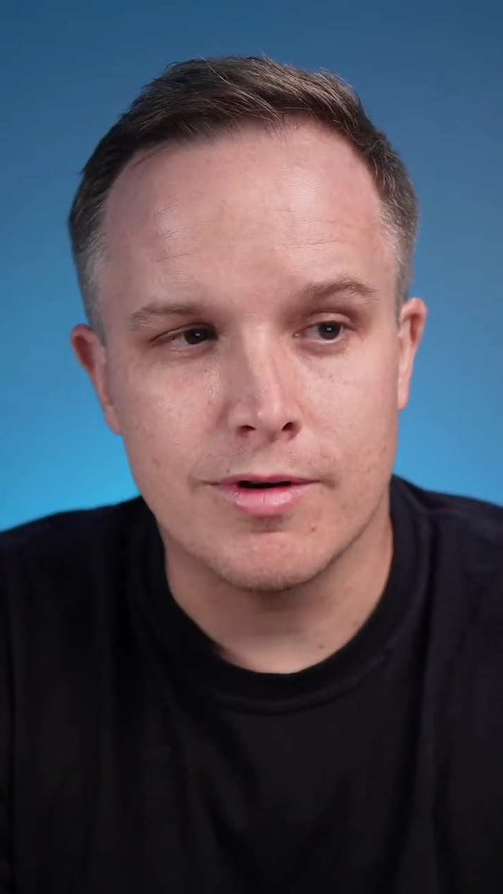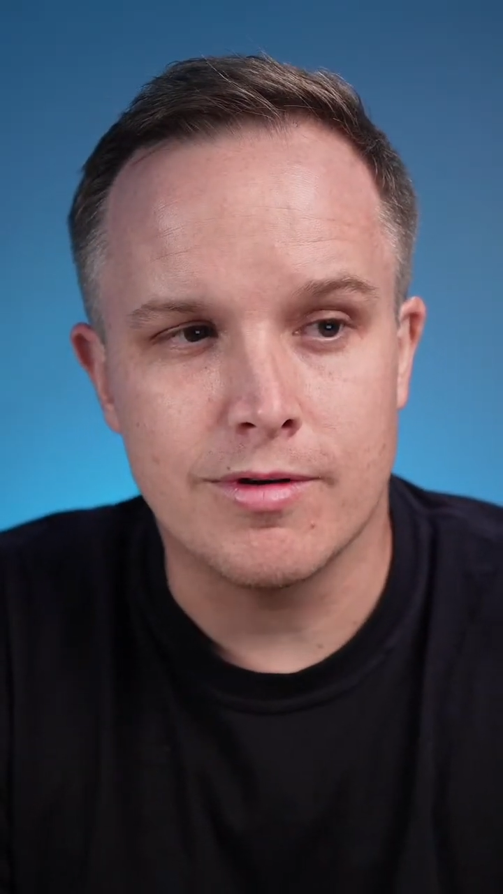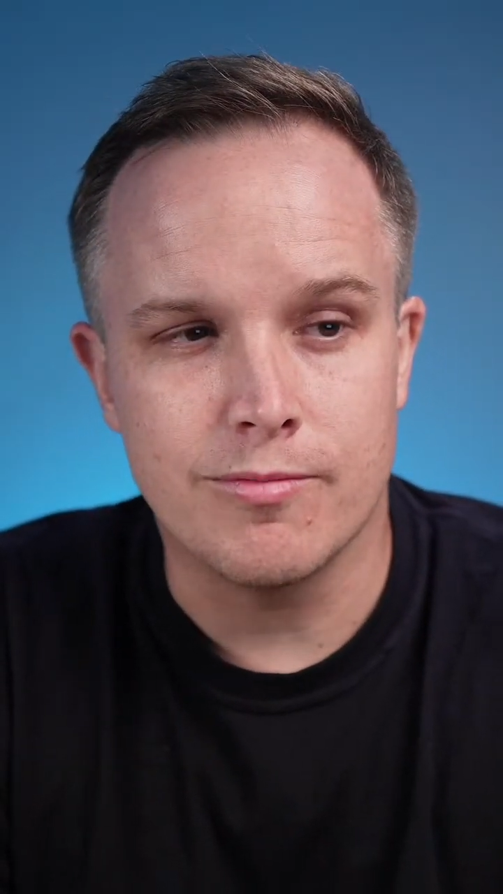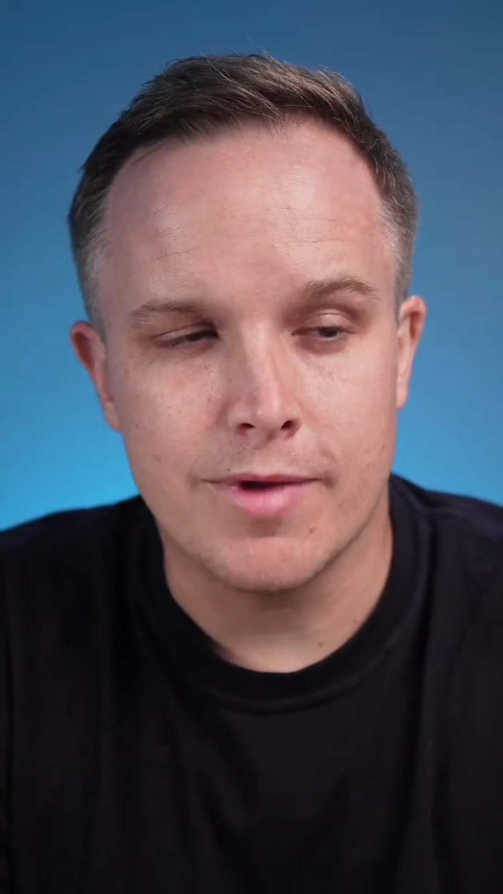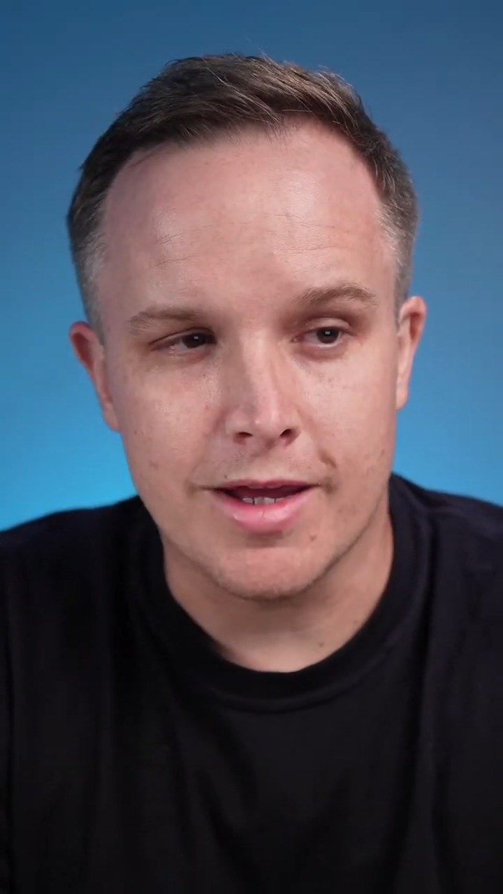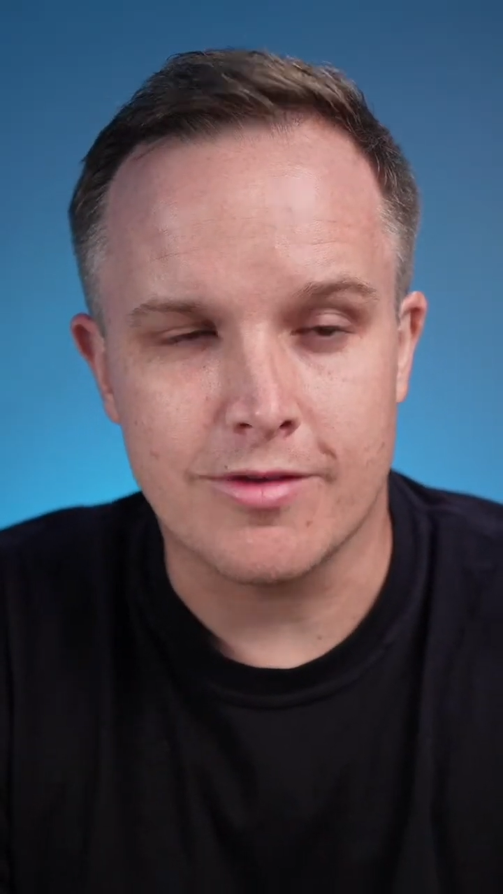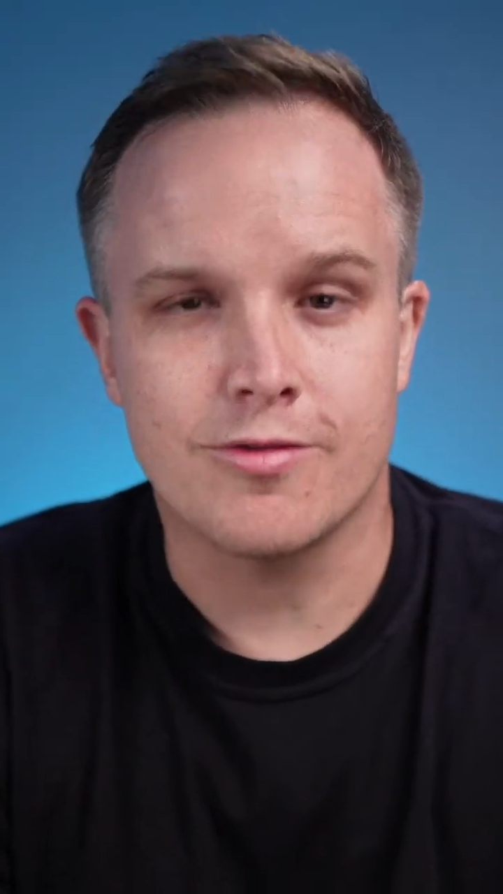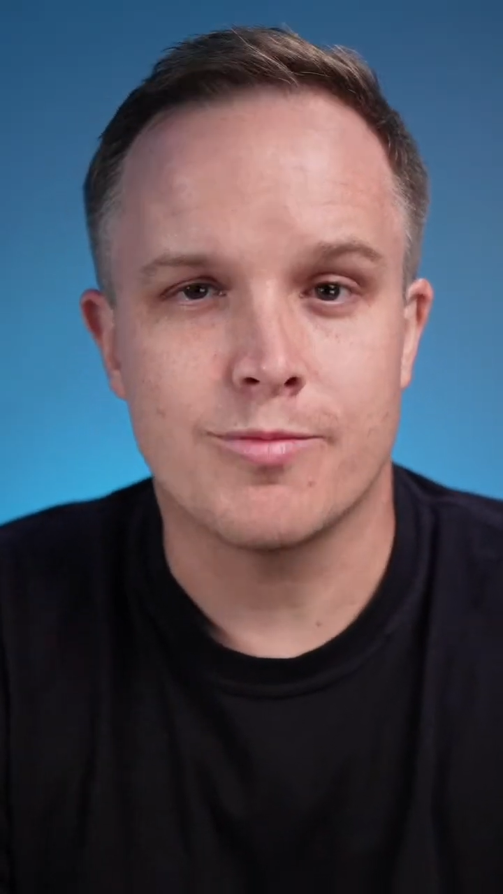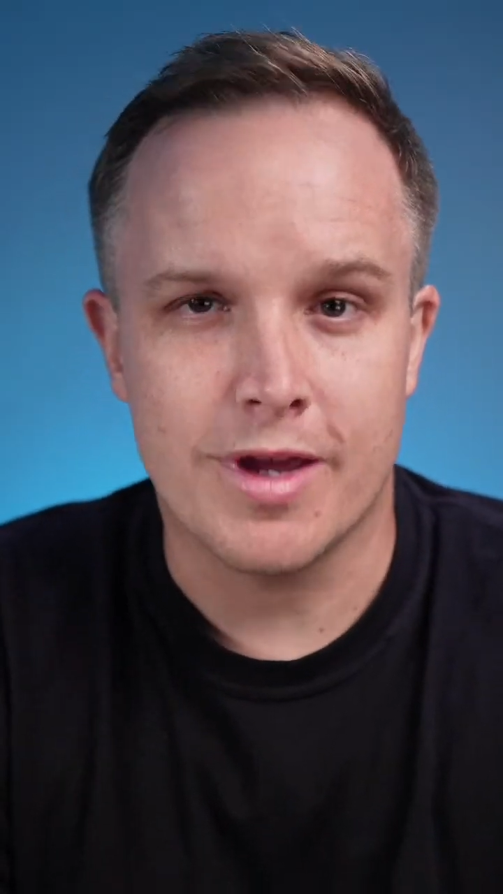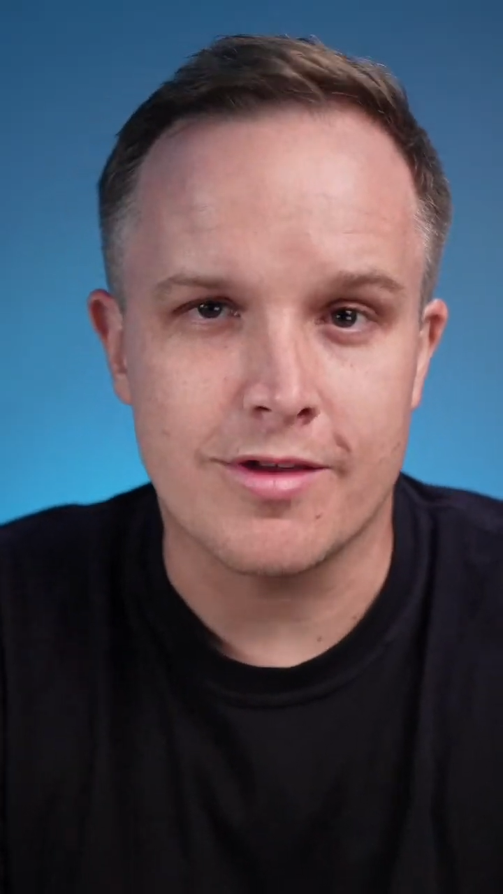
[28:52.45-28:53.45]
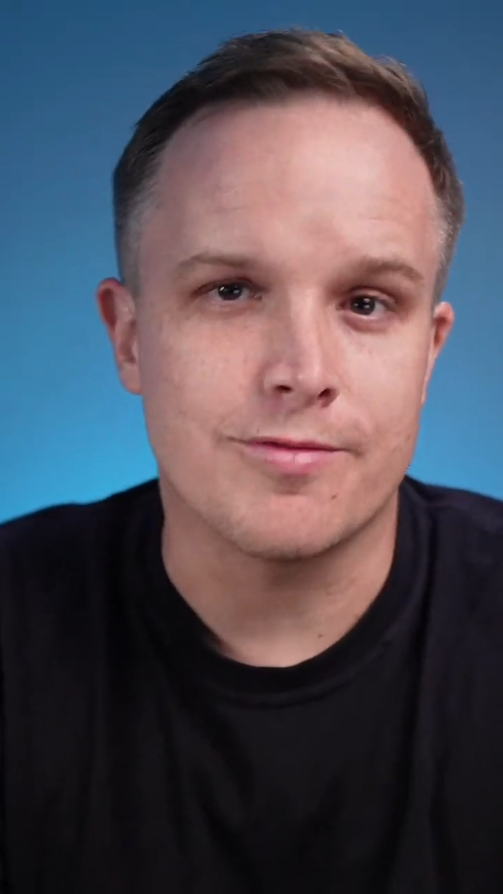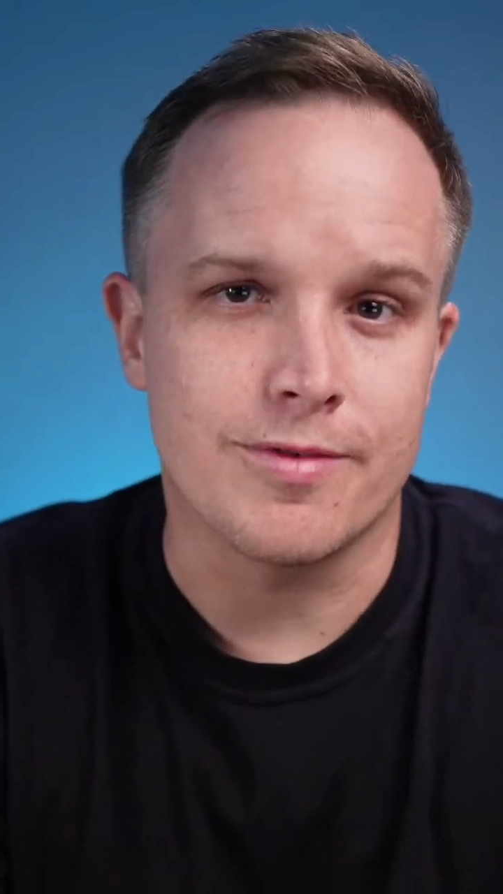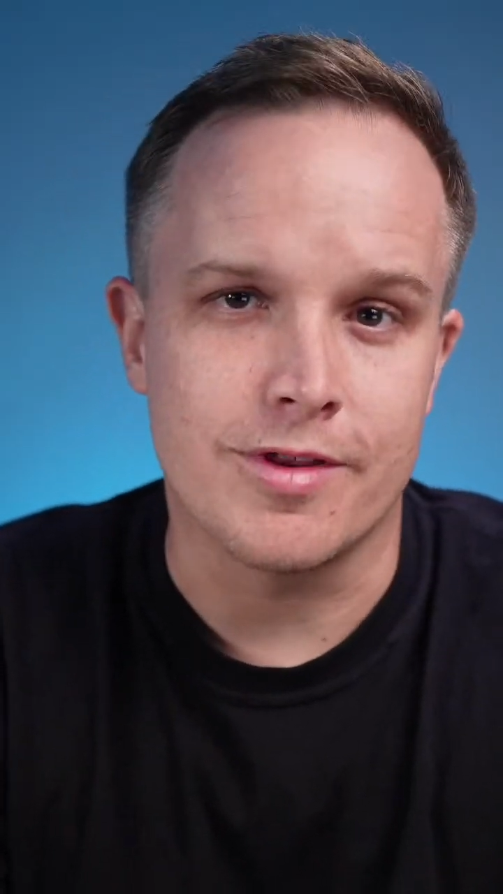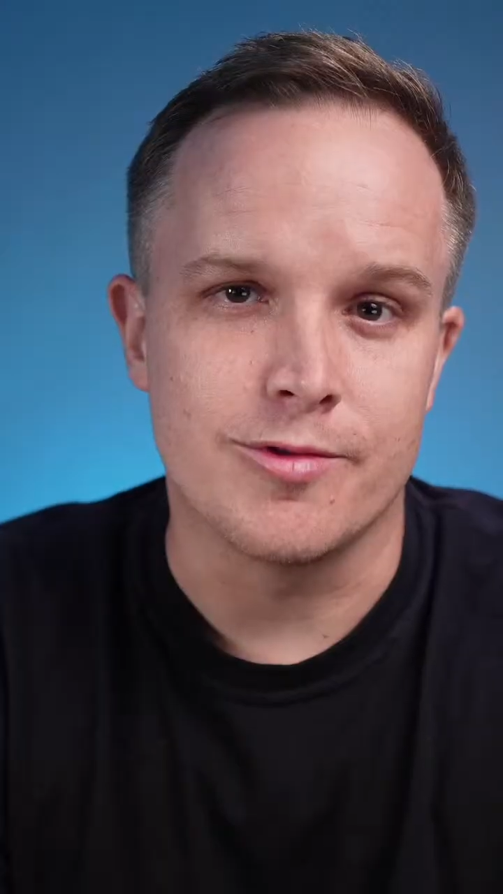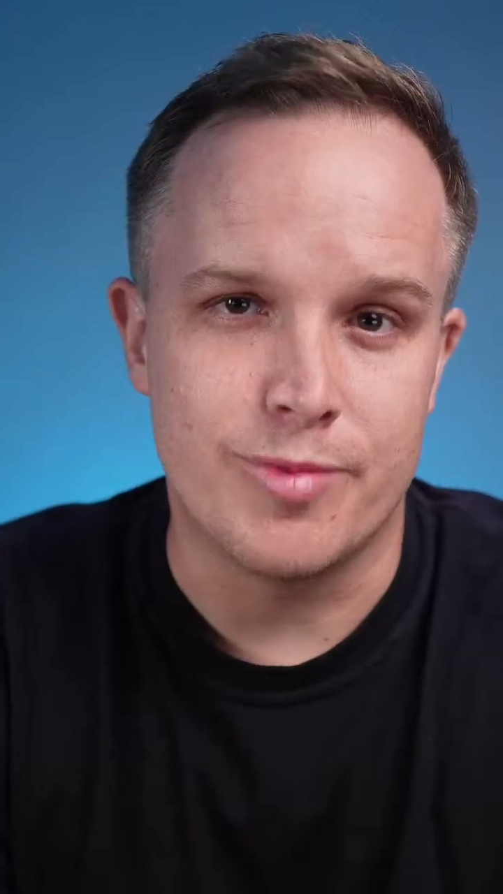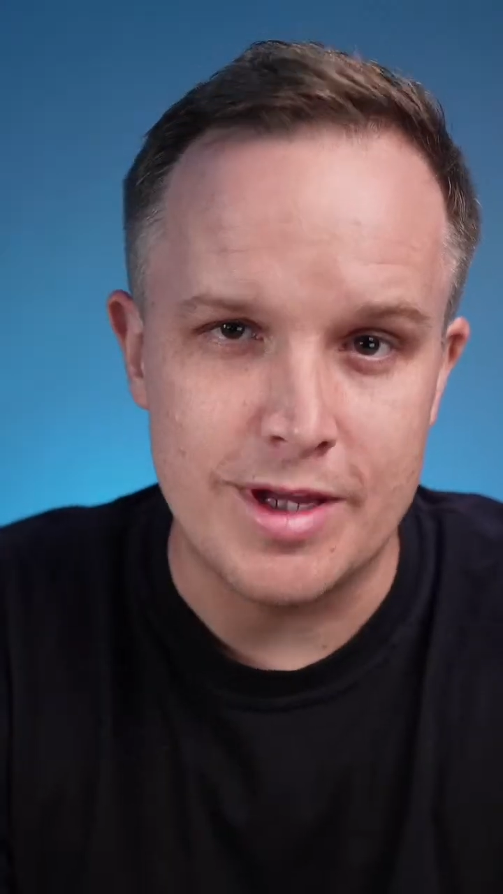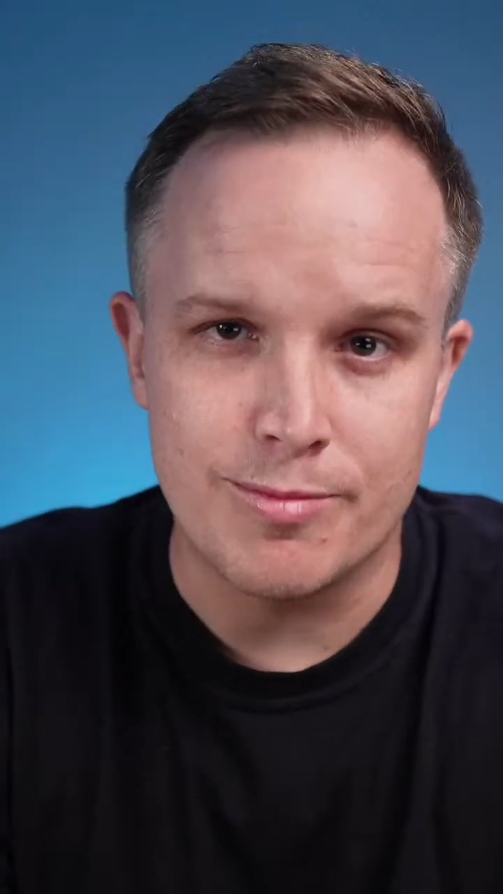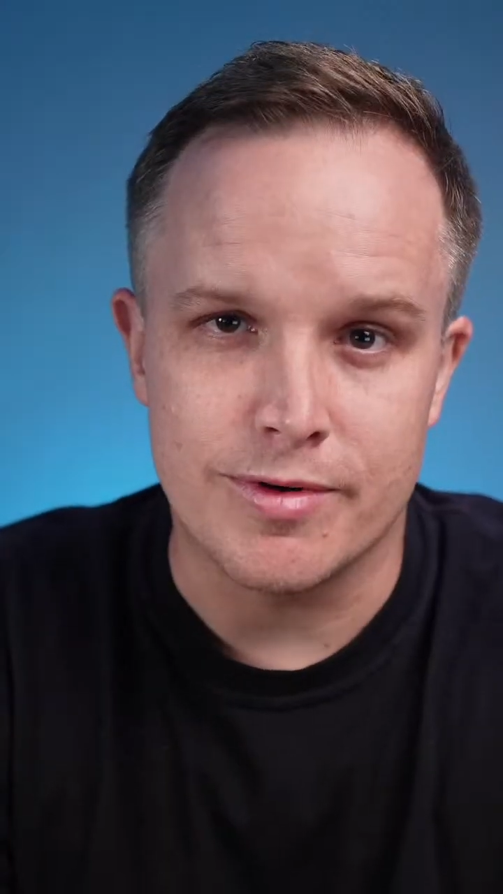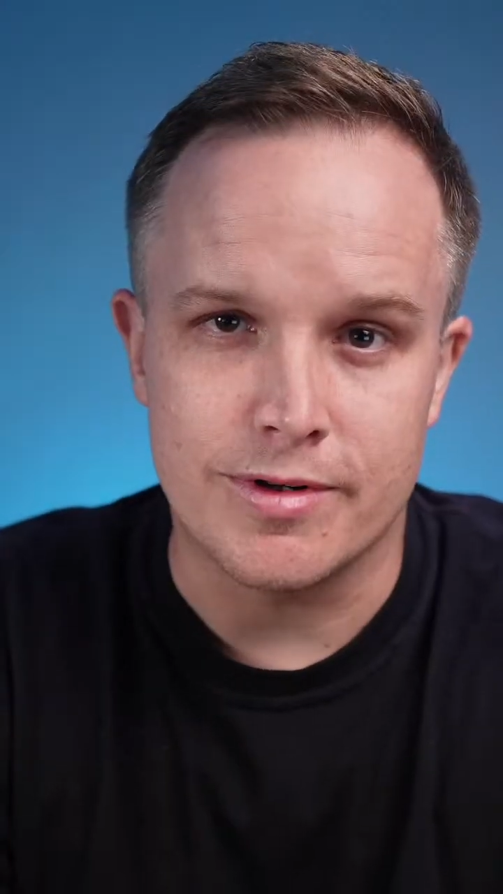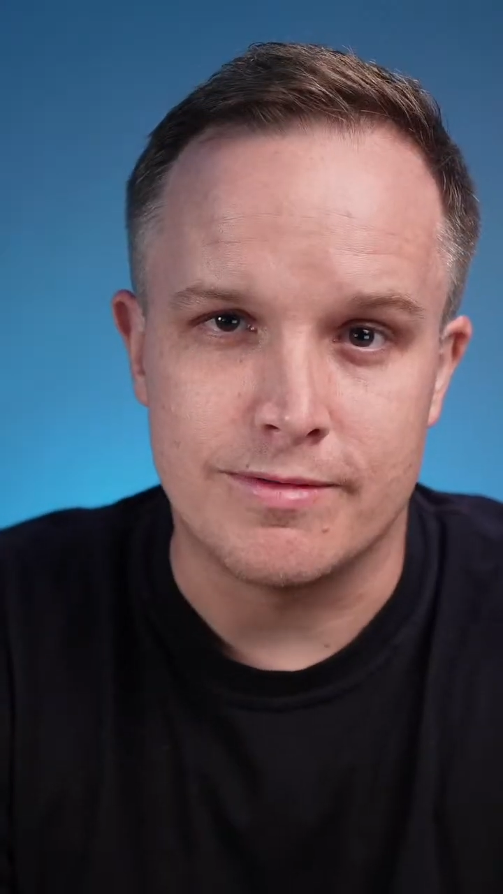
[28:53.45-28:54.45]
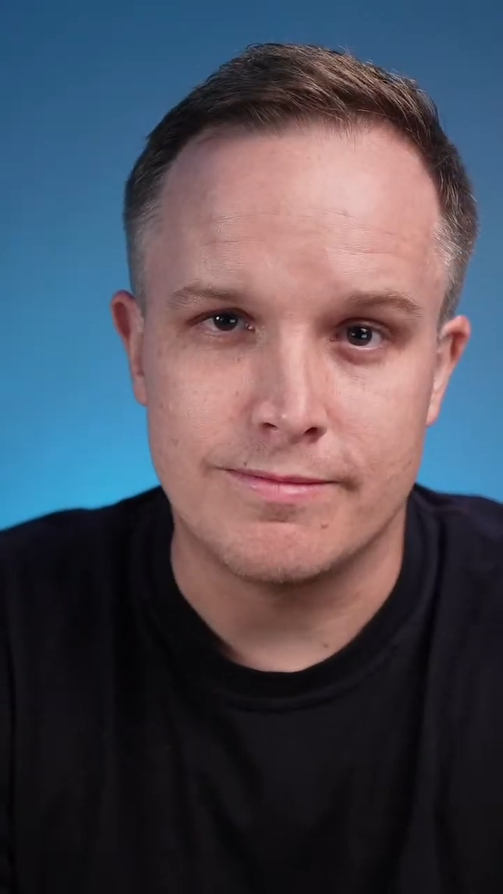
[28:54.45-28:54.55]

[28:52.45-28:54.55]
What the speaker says: make space for other people,